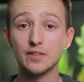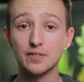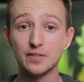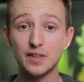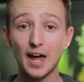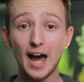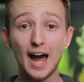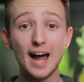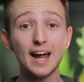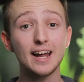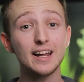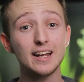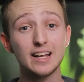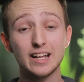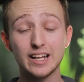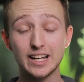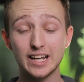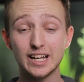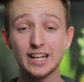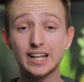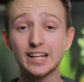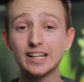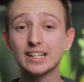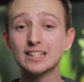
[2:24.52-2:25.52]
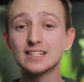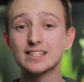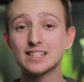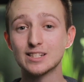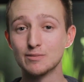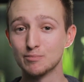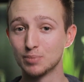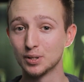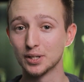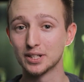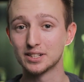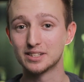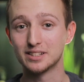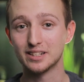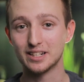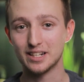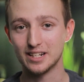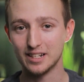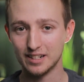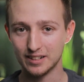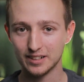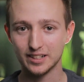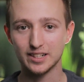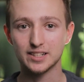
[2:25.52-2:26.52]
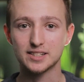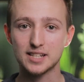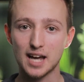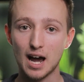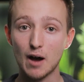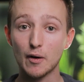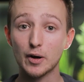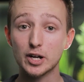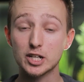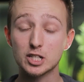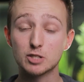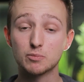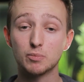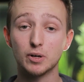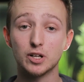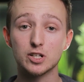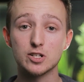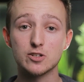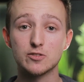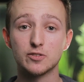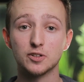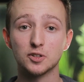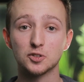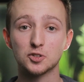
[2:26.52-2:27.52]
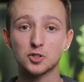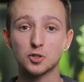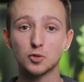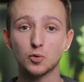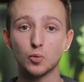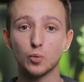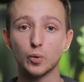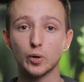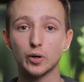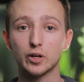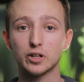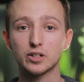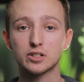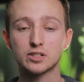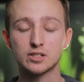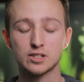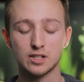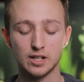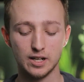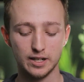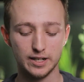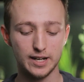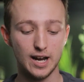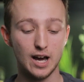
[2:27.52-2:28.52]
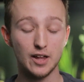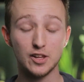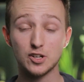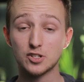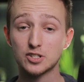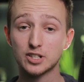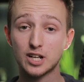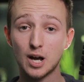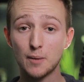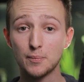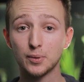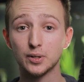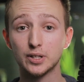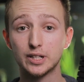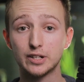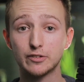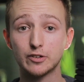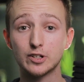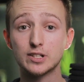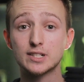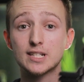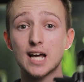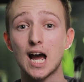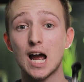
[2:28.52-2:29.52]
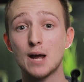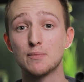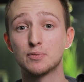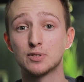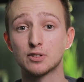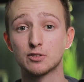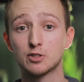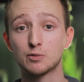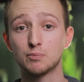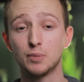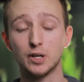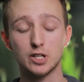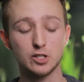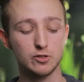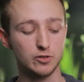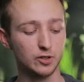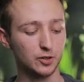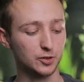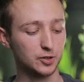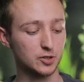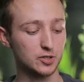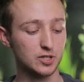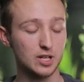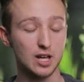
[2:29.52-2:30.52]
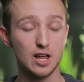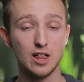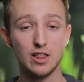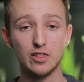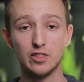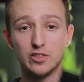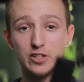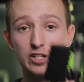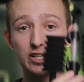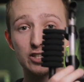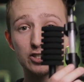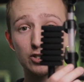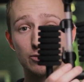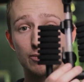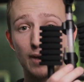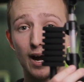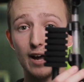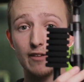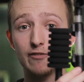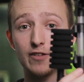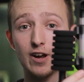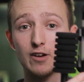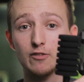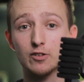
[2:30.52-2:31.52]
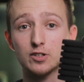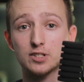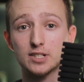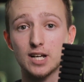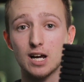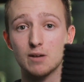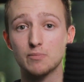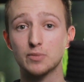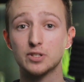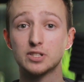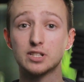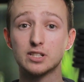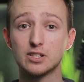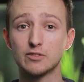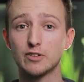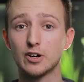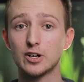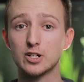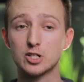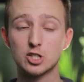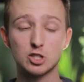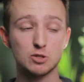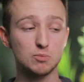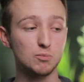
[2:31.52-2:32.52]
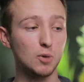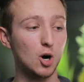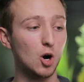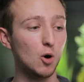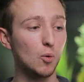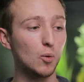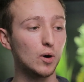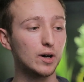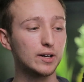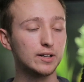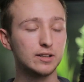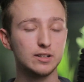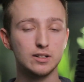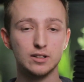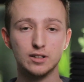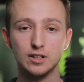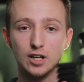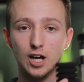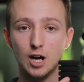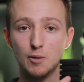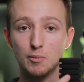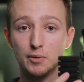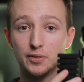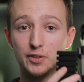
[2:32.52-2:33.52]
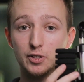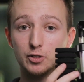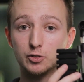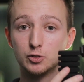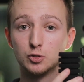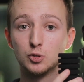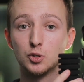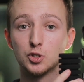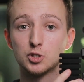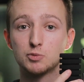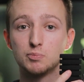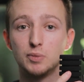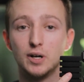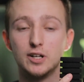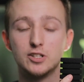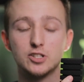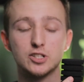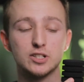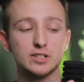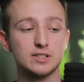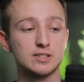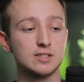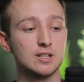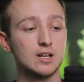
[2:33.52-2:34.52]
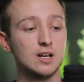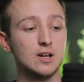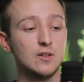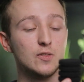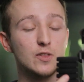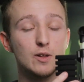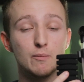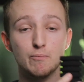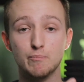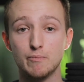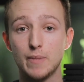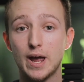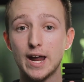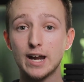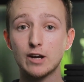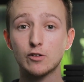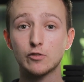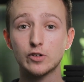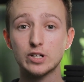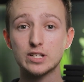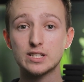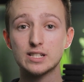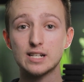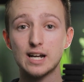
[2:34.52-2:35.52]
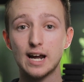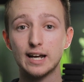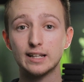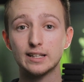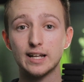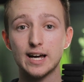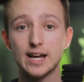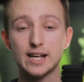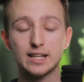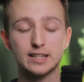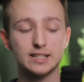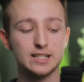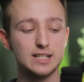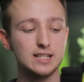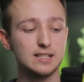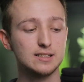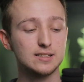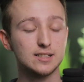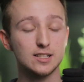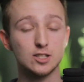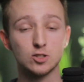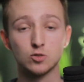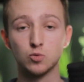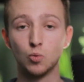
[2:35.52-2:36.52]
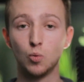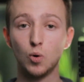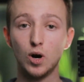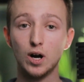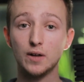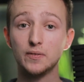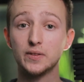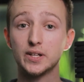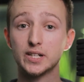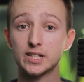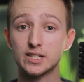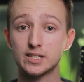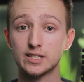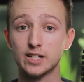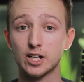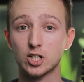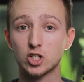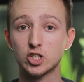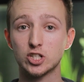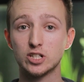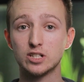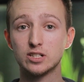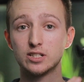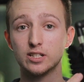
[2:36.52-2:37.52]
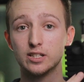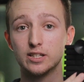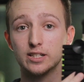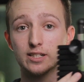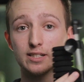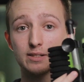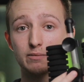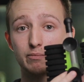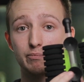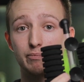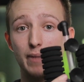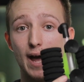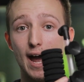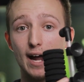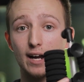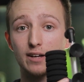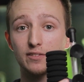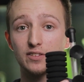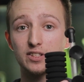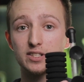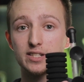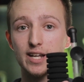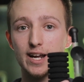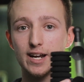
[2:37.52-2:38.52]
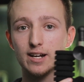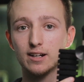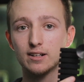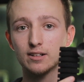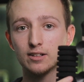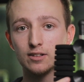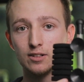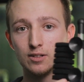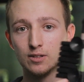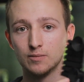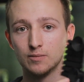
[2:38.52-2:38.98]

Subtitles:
That, in simplicity, is how a sponge filter works. Now there's a couple of different types of sponge filters. These are my favorite type. This is a very small one, but they're dual sponges. The main reason I like these is one, they suction to the back of the tank